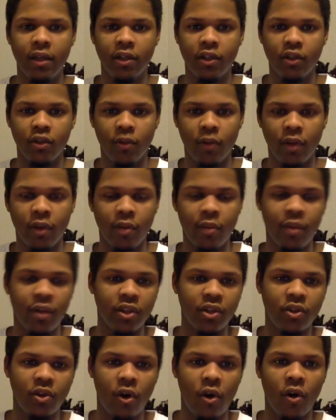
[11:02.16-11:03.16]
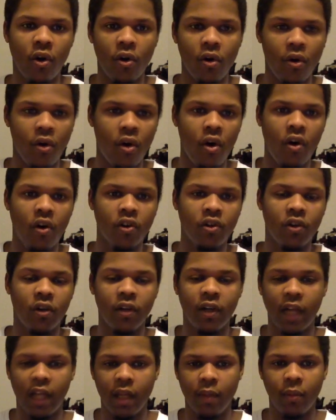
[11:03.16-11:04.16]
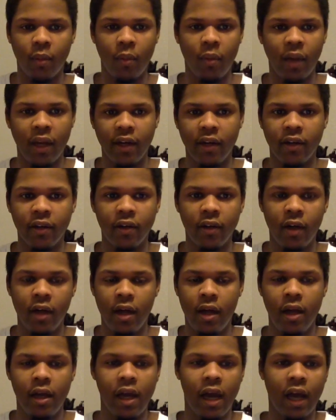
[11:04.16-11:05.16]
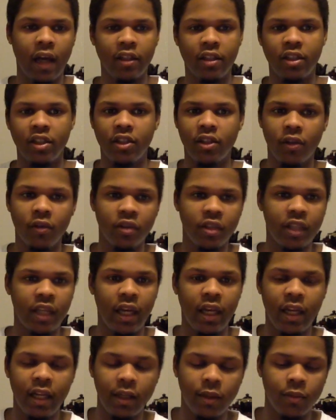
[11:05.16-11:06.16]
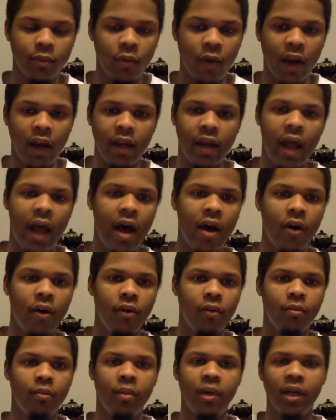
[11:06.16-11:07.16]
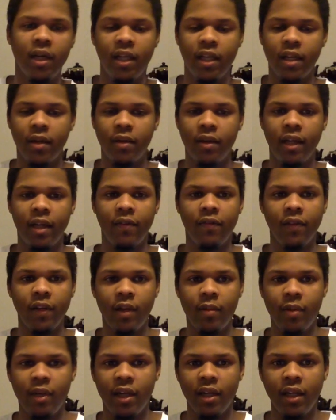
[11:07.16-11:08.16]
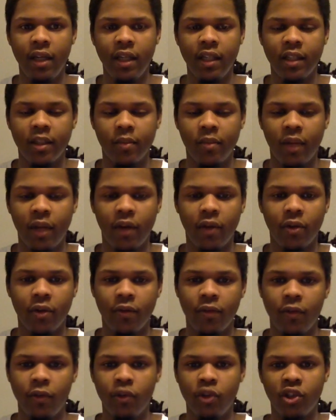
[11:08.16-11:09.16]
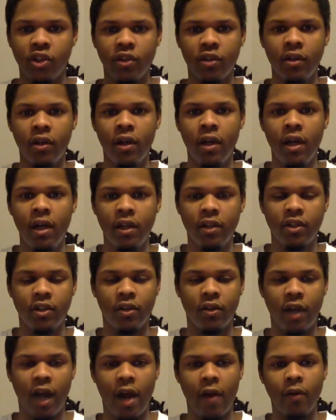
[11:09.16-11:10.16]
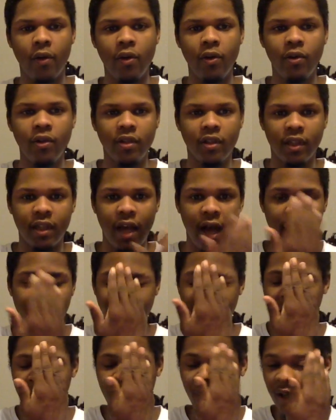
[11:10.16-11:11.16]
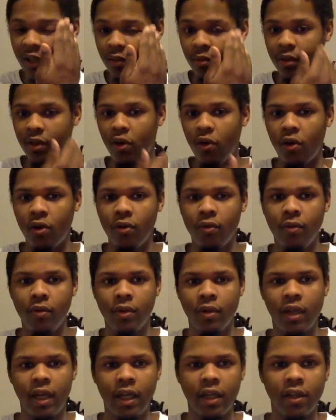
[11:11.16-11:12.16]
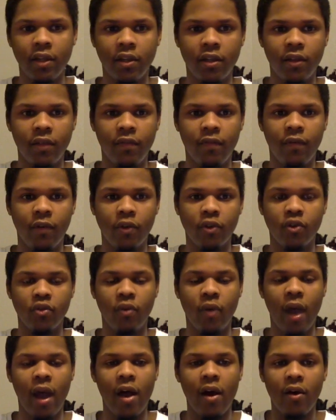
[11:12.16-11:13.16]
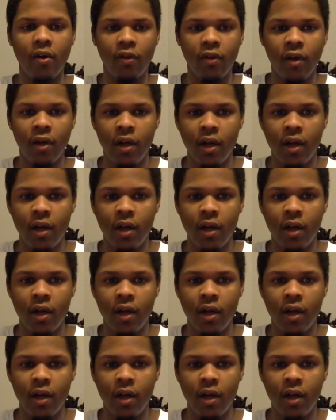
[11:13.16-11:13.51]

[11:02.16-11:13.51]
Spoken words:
because you'd rather be a star or all-star caliber player. I just don't see it in him right now, but he can definitely be a decent player in the future. So Kyra Lewis, a guy that could possibly go in a first round